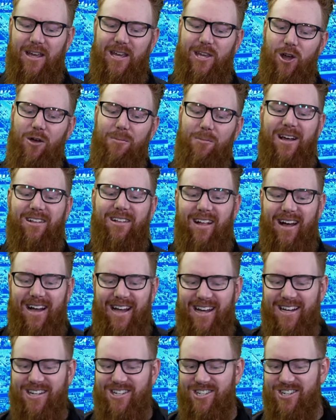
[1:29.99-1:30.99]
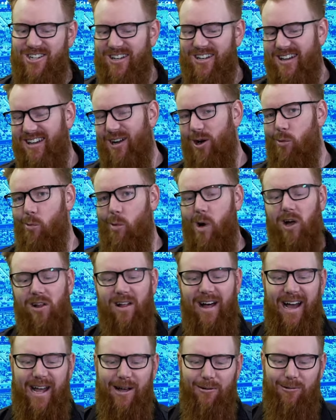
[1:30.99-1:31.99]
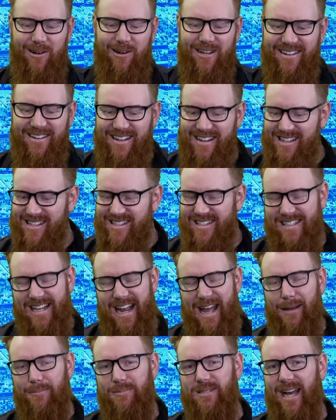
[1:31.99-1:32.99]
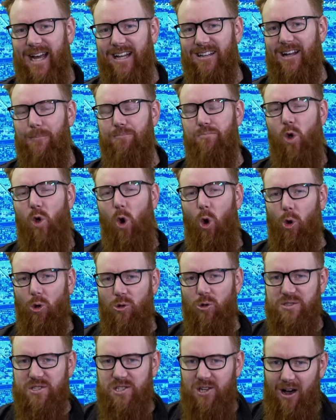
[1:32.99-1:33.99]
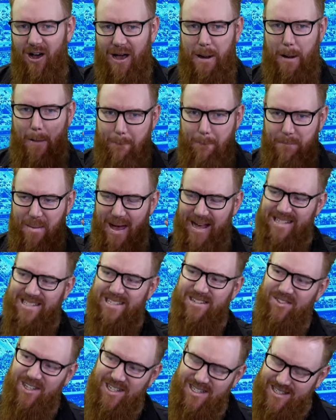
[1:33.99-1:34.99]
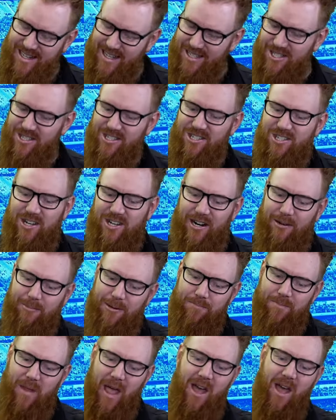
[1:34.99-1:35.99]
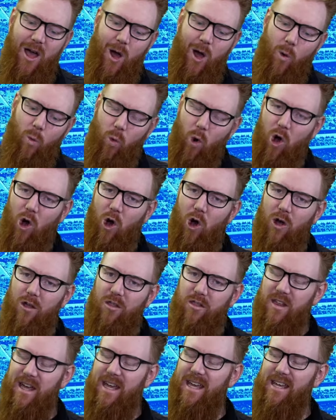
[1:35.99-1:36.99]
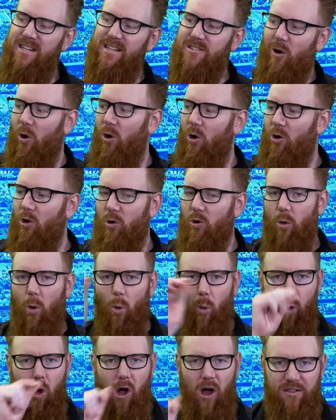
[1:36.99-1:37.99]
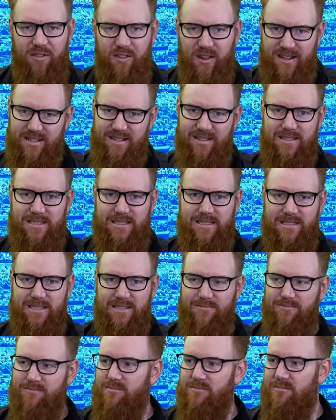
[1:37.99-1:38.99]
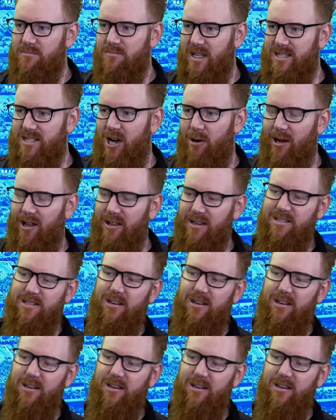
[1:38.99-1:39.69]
Hugh McCluggage, Will Hayward, Sam Taylor, all signed massive extensions, yep. gentlemen. Were these all worth it? Let's go, Alex. Go.